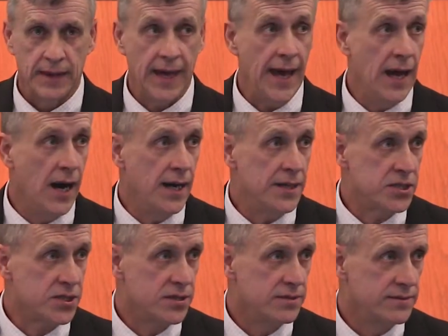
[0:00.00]

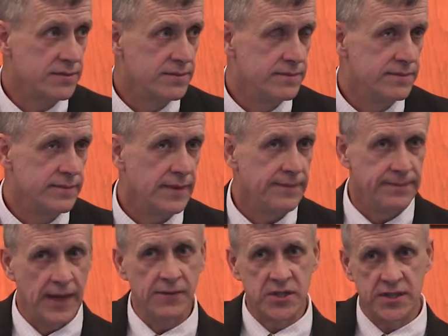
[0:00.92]
Chaos.
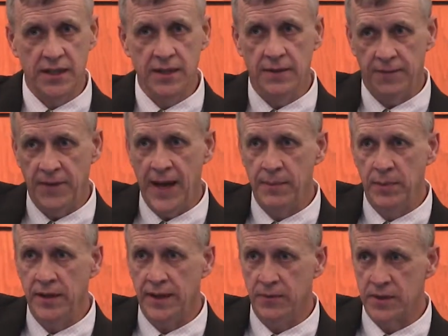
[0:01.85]
Ever seen a
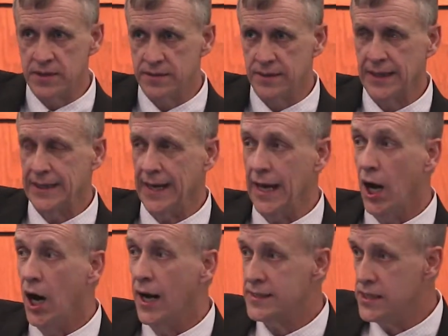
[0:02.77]
family that was
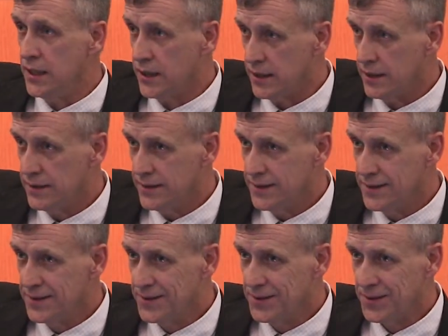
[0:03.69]
chaotic
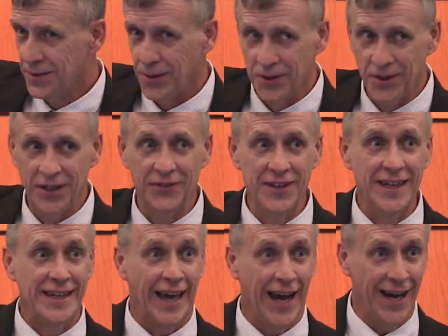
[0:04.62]
or living
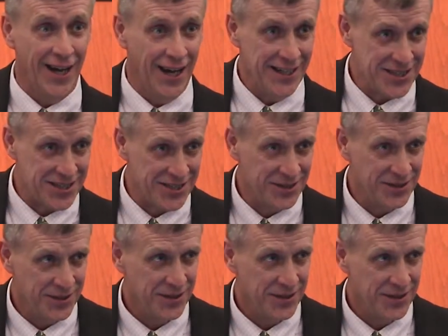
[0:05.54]
in chaos?